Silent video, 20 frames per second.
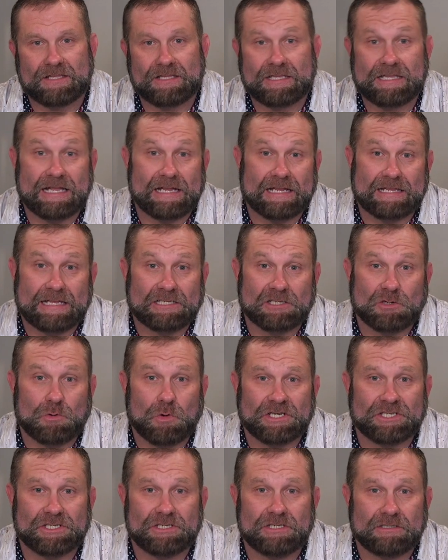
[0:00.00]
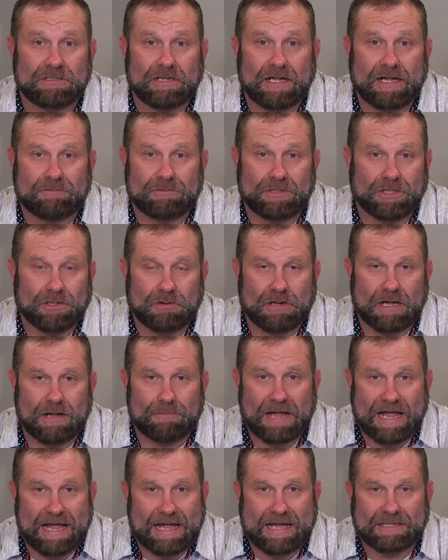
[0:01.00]
that's a question, I'm
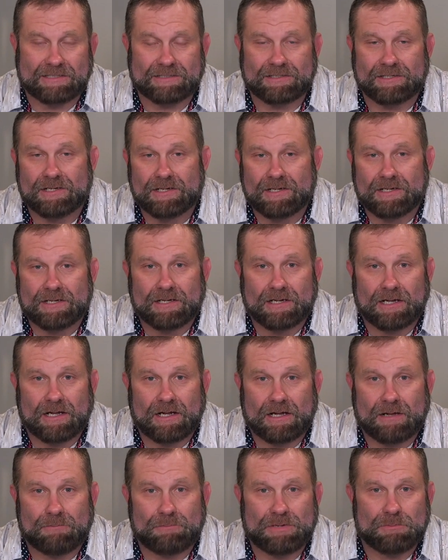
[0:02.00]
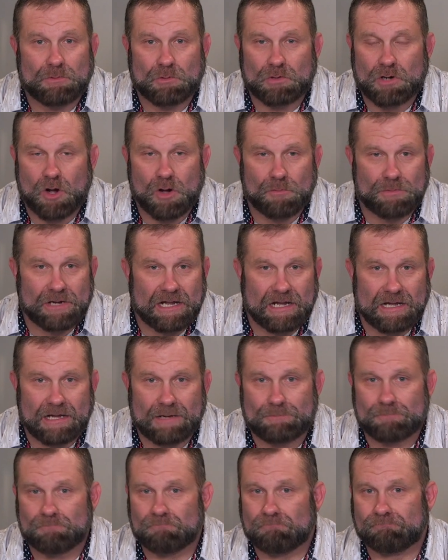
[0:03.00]
asked. People call me
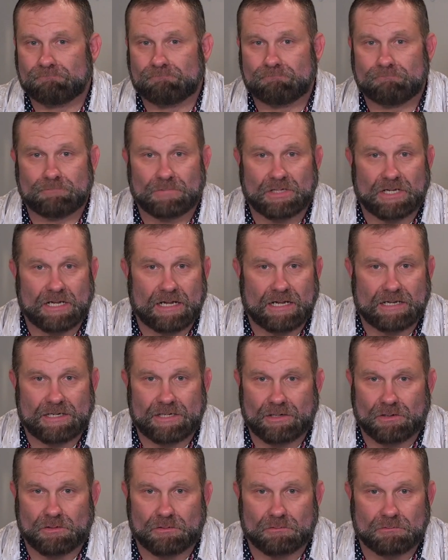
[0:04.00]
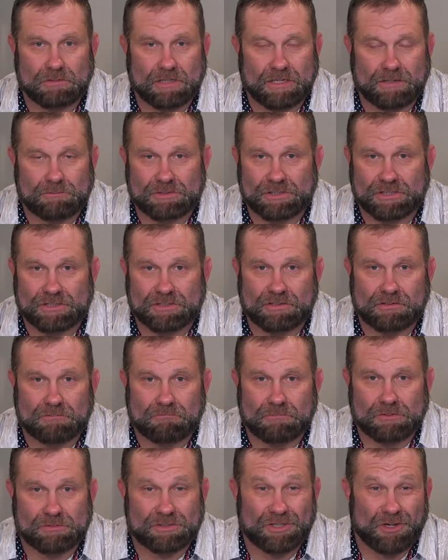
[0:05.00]
up. I
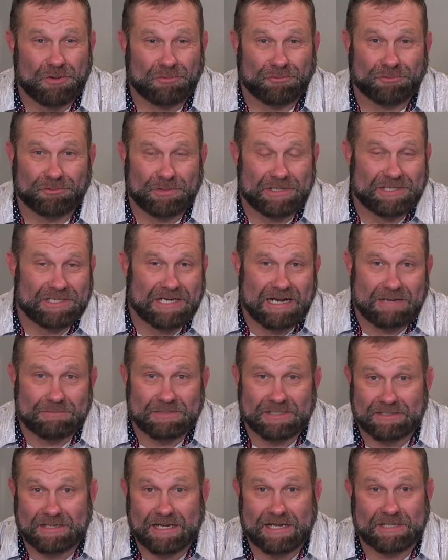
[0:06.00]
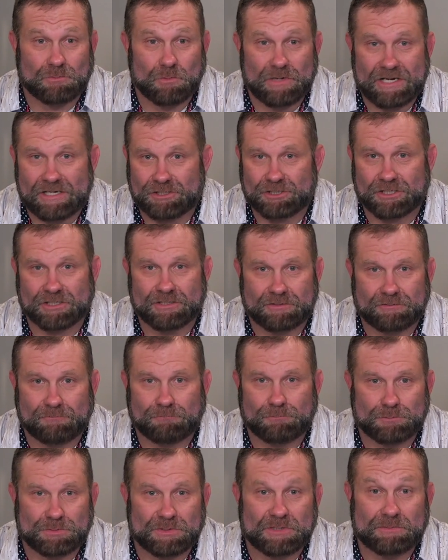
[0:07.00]
was called 3 times this last week just
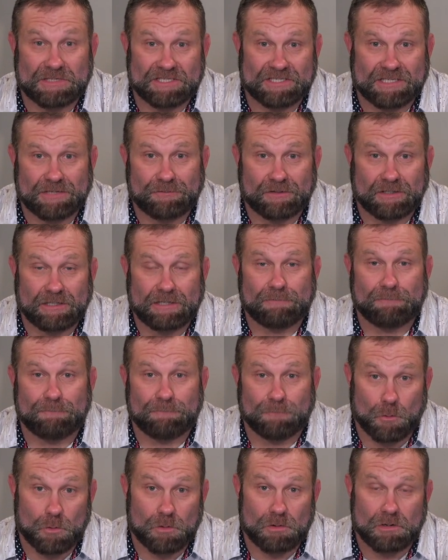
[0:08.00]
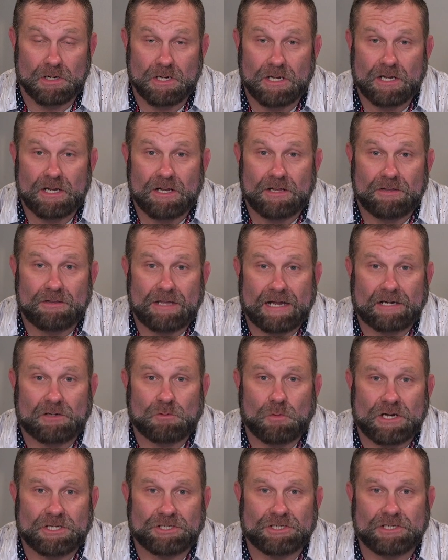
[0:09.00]
specifically for that
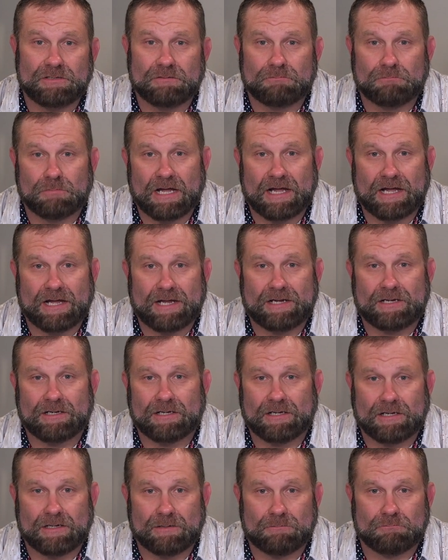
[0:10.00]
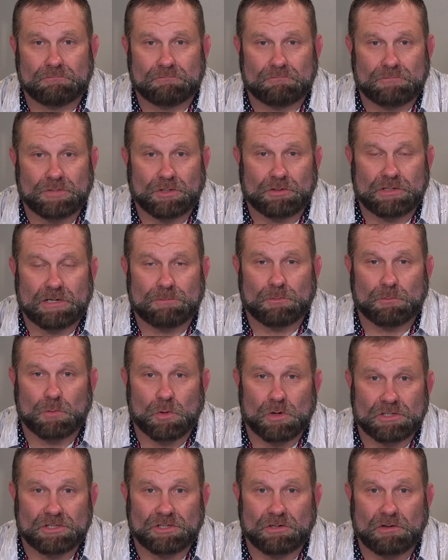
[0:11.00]
question by, a couple
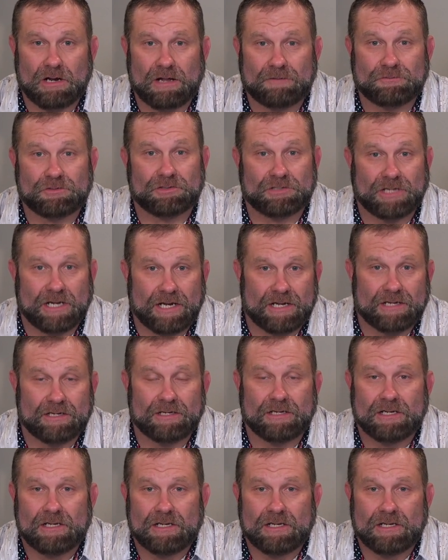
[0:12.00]
mortgage loan officers and,